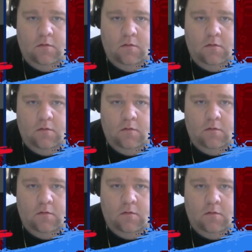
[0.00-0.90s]

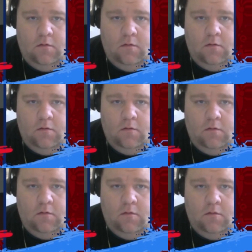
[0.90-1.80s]

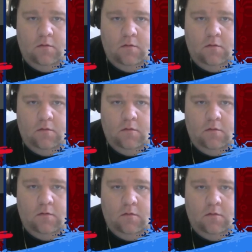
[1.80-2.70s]

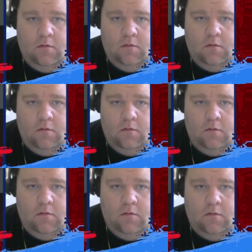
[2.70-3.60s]

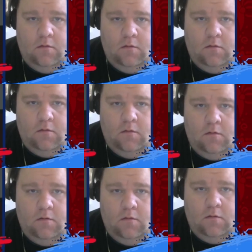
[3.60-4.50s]

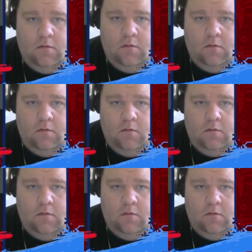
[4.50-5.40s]

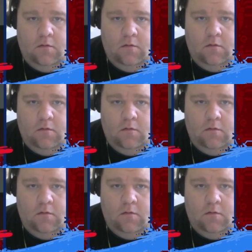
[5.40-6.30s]

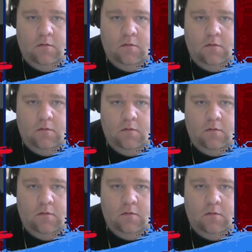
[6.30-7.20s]

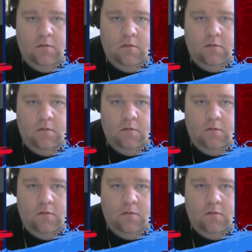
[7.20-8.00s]
[no speech]